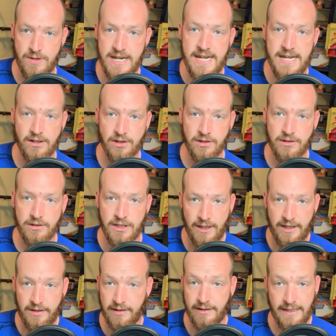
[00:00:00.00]
Neil
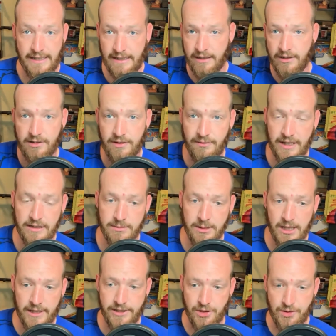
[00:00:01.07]
recently, and it's available
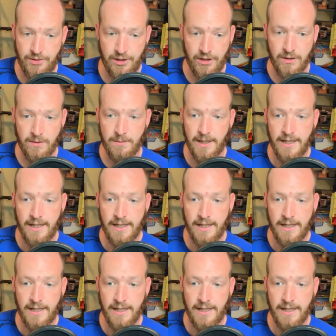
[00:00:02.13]
on YouTube,